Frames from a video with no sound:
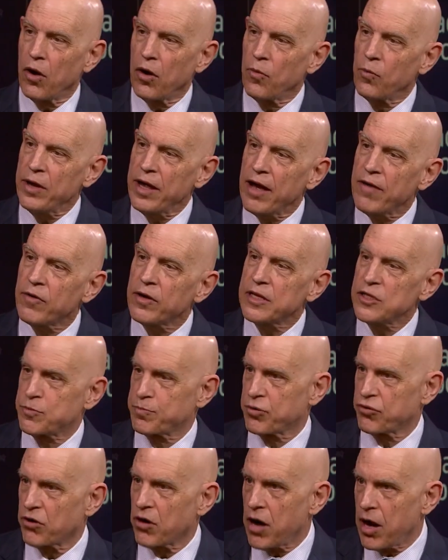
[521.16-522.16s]
we have all these
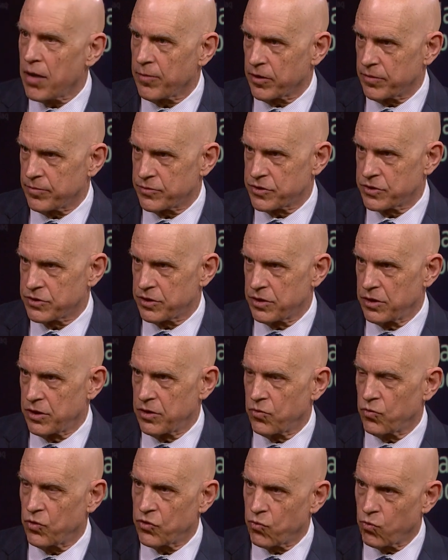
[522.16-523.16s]
problems
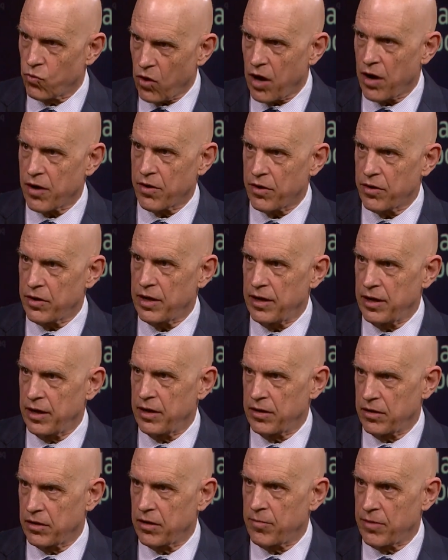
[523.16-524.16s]
with water
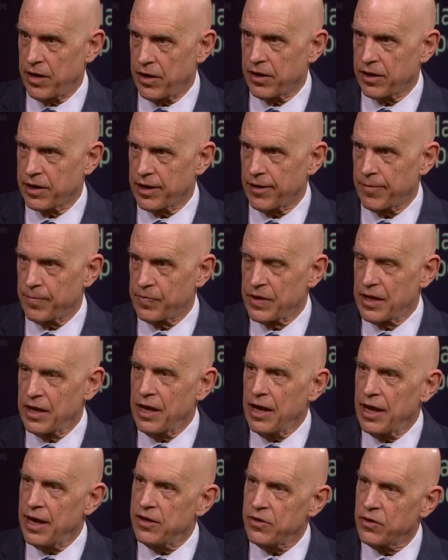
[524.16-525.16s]
in America.
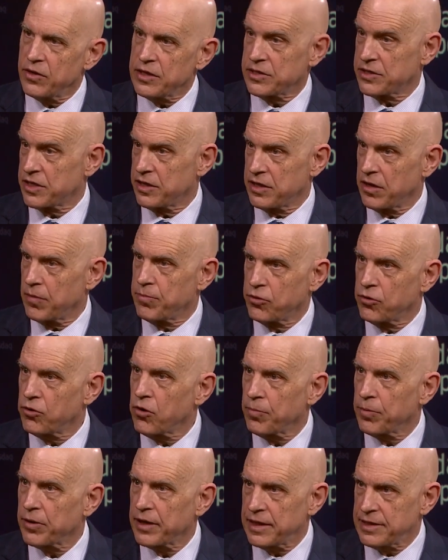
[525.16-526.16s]
And notice that they're
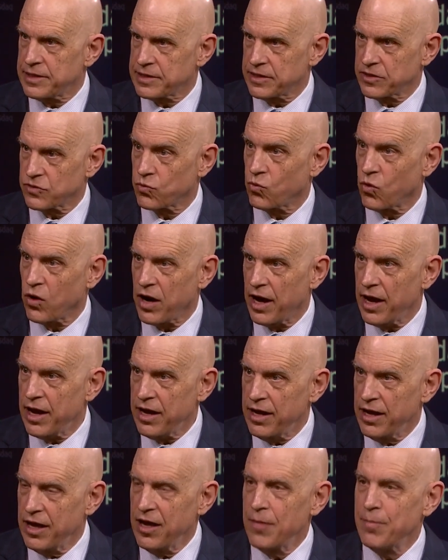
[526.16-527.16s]
poor places.
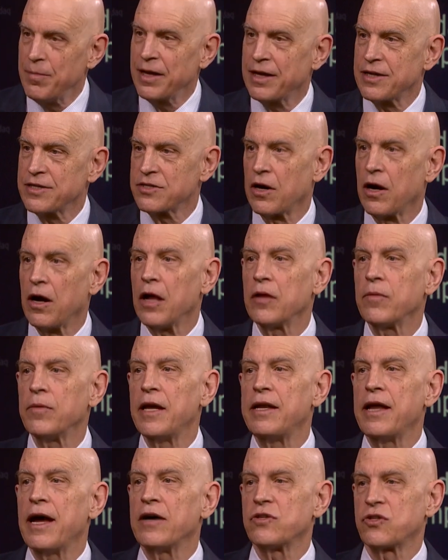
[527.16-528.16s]
Why? Because they're all the
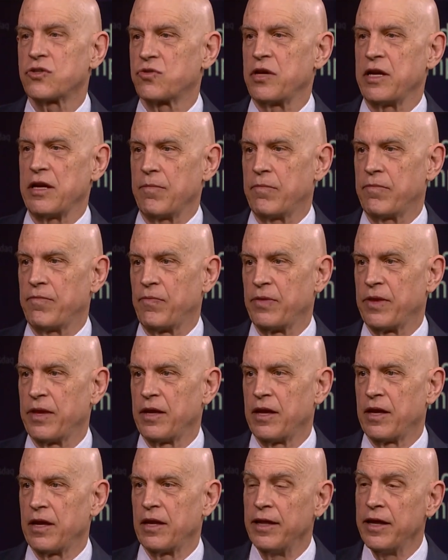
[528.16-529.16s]
way downstream,
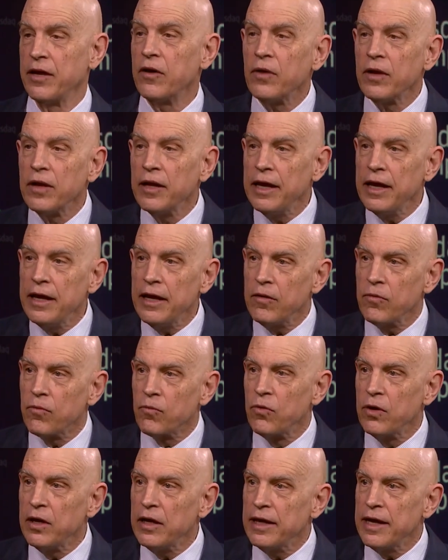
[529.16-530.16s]
literally
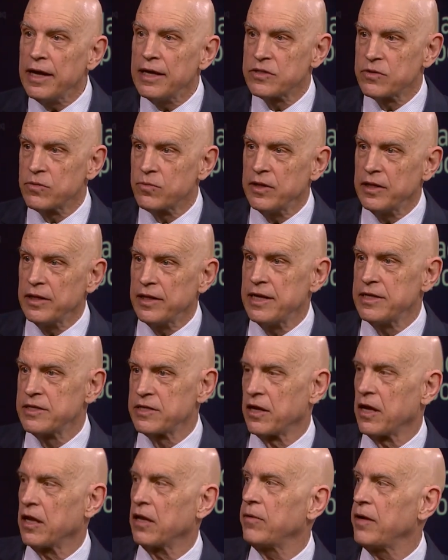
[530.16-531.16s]
relays and relays,
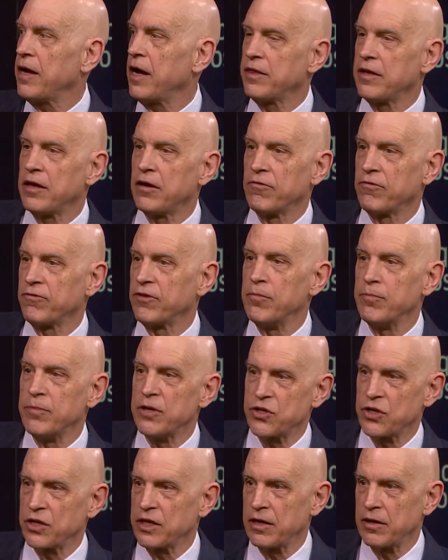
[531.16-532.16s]
and all the way out there in Flint,
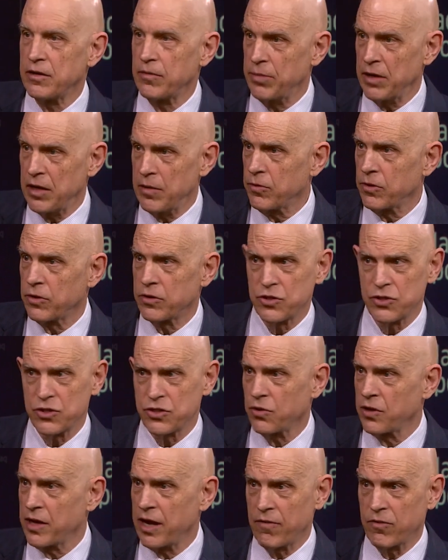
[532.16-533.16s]
Michigan, the people
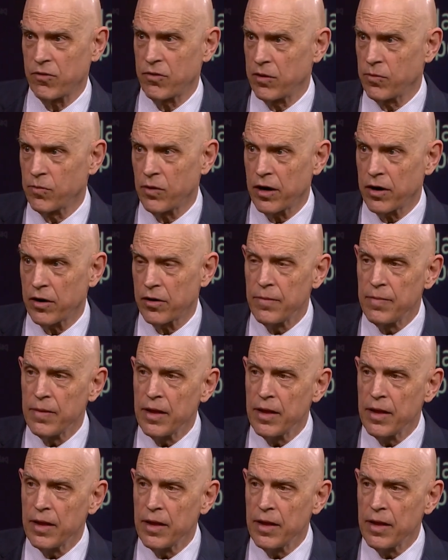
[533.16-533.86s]
just don't have great water.